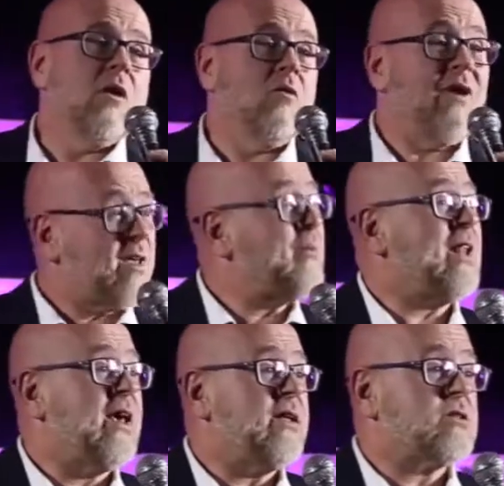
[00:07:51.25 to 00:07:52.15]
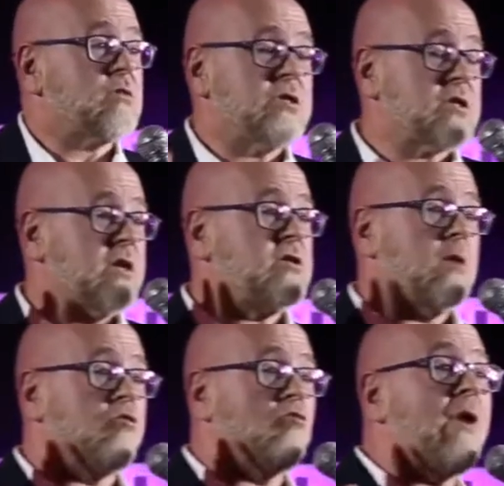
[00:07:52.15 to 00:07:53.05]
we're running a bit late, so we're just going to
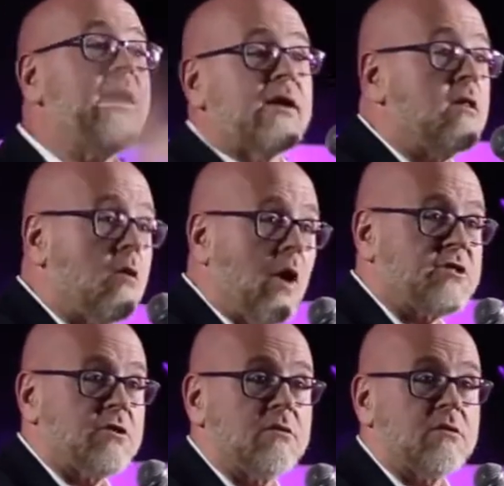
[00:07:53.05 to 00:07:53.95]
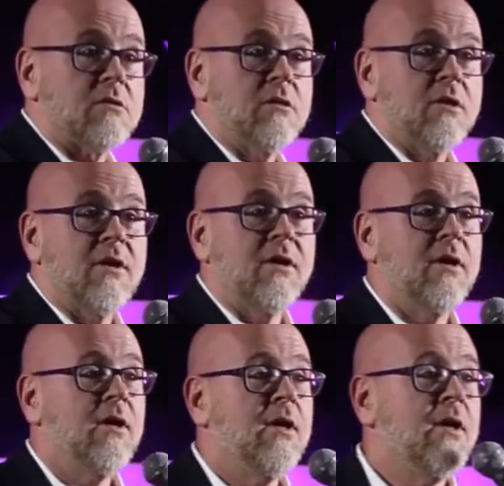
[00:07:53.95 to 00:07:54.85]
jump right into the questions.
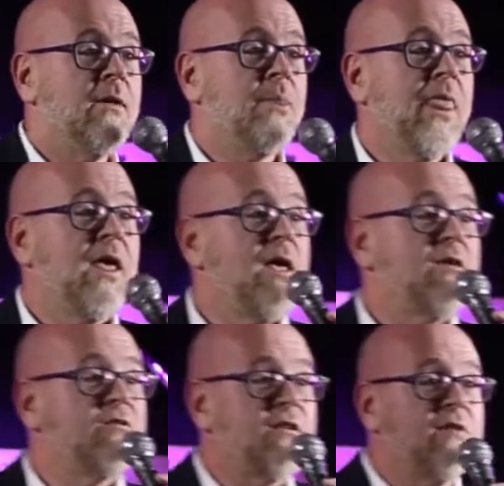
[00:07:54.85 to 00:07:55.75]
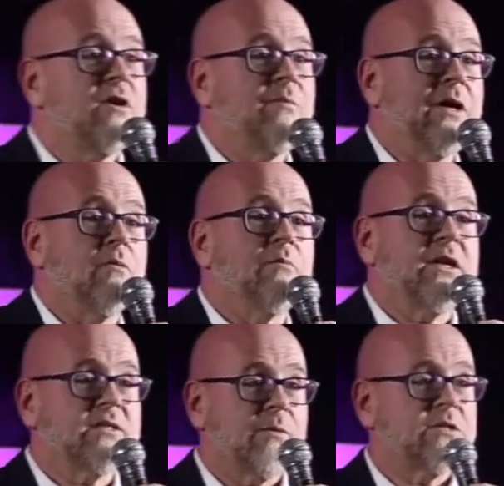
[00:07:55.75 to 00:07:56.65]
Stephen Amell
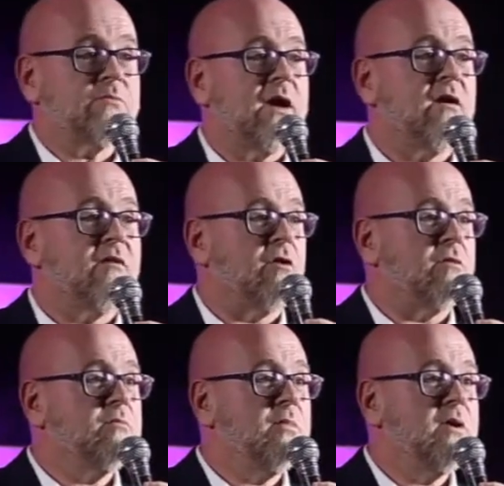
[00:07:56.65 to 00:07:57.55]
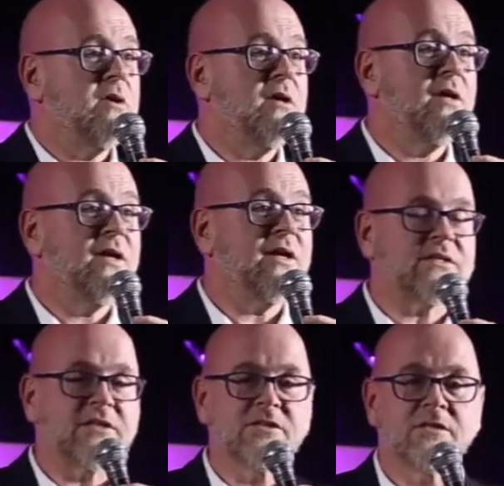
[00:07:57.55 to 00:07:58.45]
picks up his microphone and
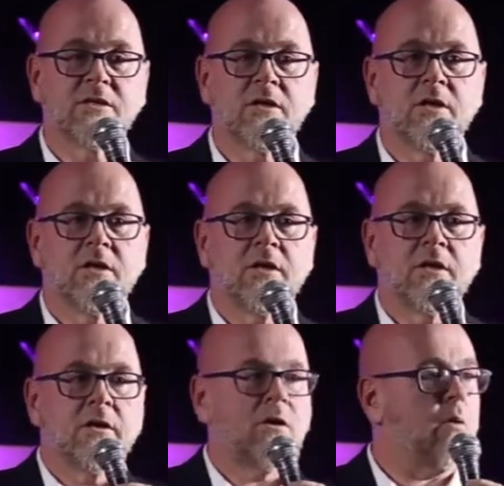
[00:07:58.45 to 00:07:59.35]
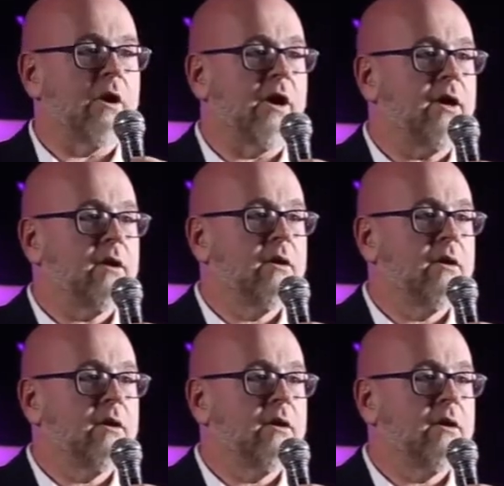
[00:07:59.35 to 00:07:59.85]
says, no, we're not.